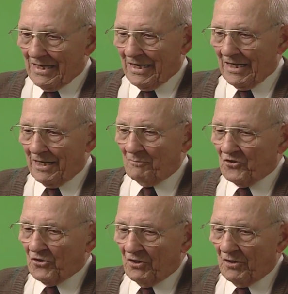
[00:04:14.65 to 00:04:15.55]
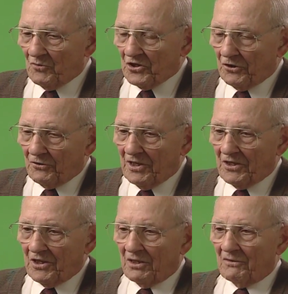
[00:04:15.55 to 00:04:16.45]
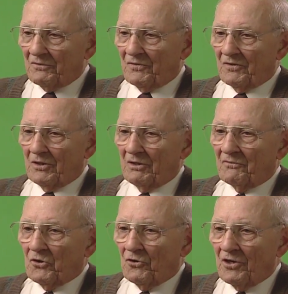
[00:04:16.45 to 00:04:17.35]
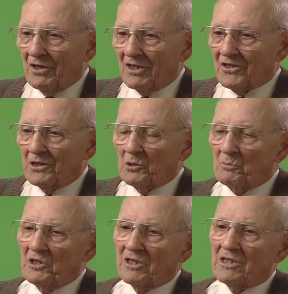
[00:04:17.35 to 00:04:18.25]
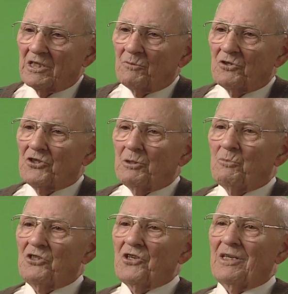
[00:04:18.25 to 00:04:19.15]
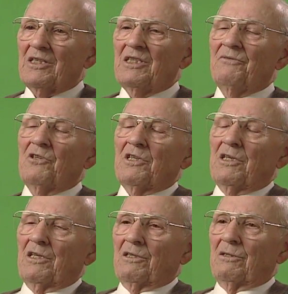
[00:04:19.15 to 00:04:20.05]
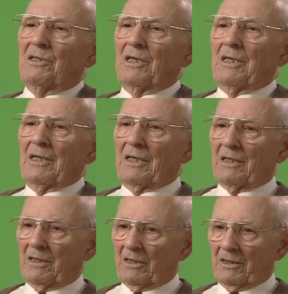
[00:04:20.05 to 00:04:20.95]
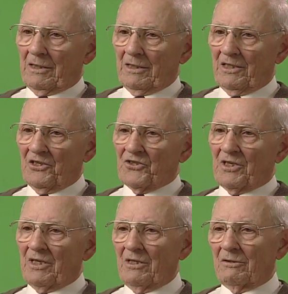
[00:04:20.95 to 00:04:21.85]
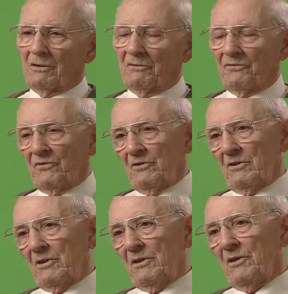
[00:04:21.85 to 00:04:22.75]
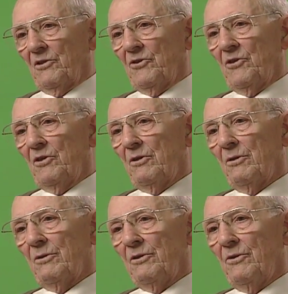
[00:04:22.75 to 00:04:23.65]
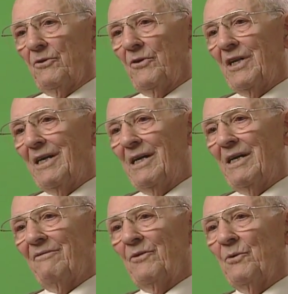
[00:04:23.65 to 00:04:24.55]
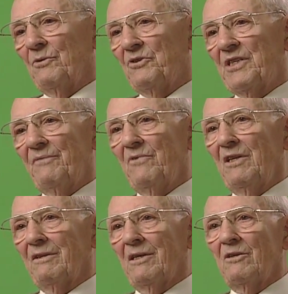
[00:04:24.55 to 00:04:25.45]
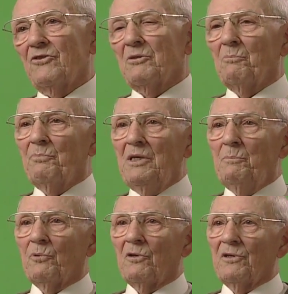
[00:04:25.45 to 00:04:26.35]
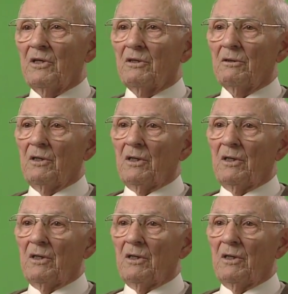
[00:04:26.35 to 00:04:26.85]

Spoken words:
I'm sure there was a great deal of curiosity, because there was so much activity here. Inside of a year and a half to 70,000 people here,